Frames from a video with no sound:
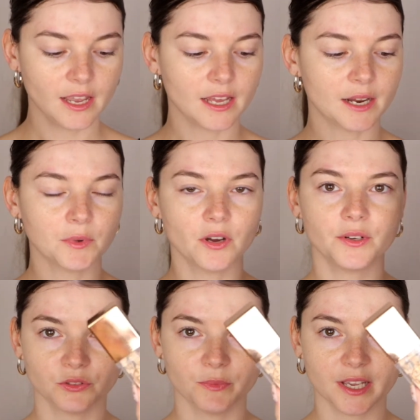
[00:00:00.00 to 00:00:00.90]
and I'm going
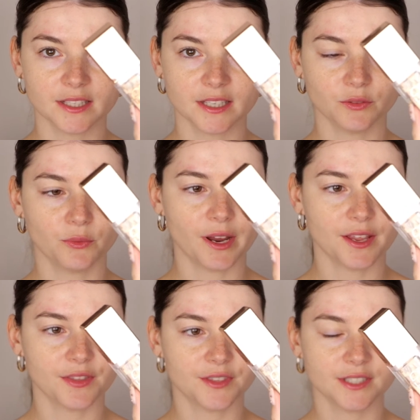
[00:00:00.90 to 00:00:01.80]
to mix it
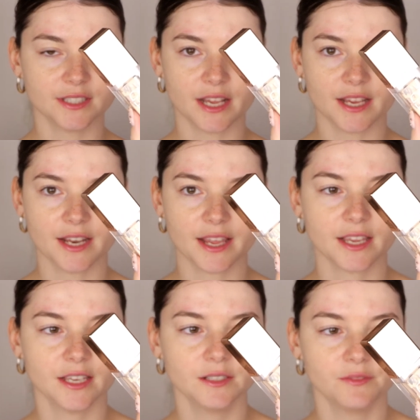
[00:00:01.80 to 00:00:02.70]
with Stay
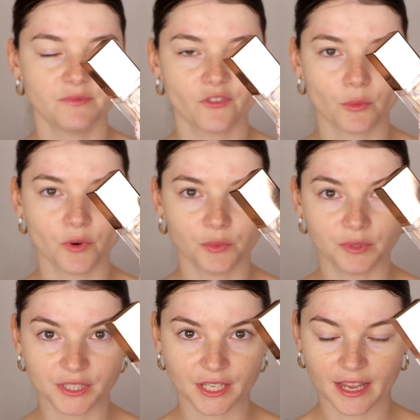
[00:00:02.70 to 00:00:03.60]
Naked from
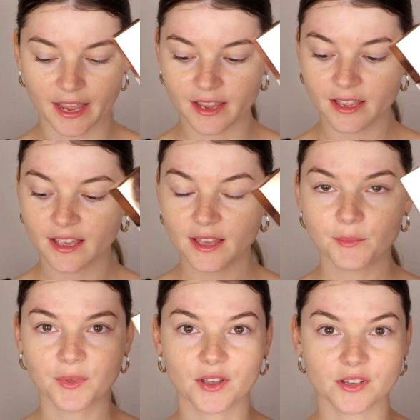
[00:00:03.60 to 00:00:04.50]
Urban Decay
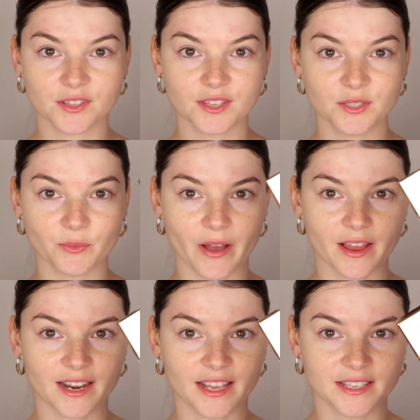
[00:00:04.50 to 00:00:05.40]
because this
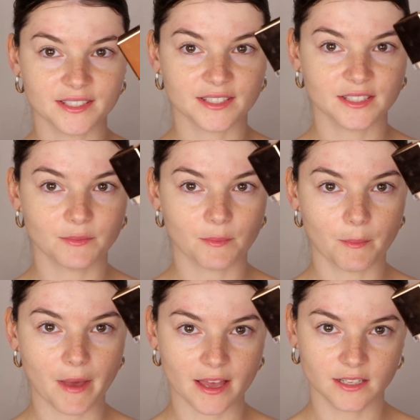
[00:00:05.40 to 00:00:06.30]
one is
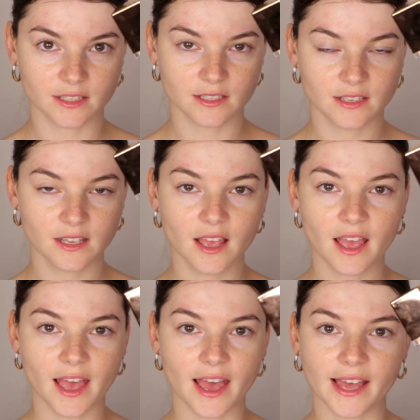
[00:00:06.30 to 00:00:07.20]
matte
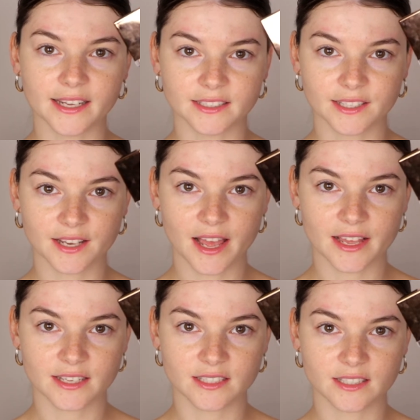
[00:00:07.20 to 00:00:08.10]
and it
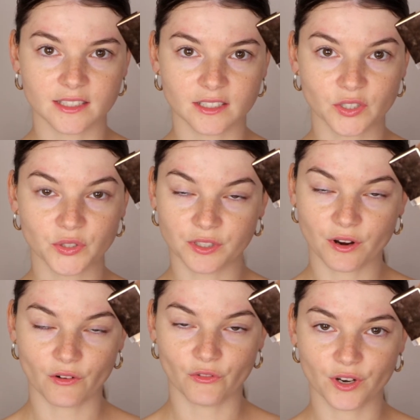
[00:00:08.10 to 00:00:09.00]
has good
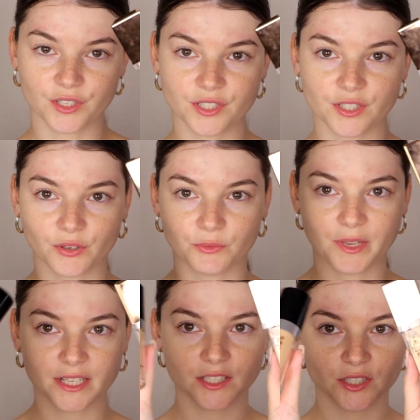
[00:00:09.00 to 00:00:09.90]
coverage. So
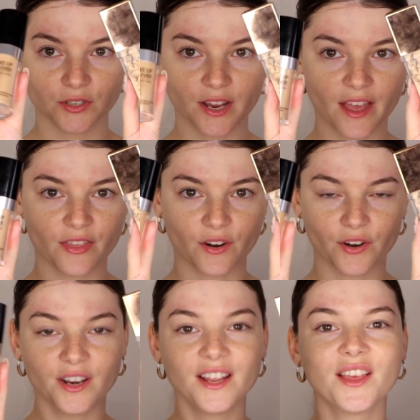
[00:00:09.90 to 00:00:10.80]
mixed
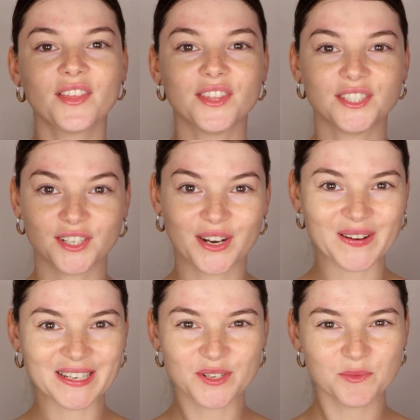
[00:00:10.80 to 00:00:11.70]
together, these are
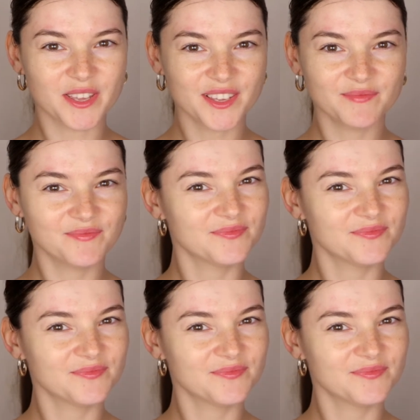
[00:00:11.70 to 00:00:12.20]
going to be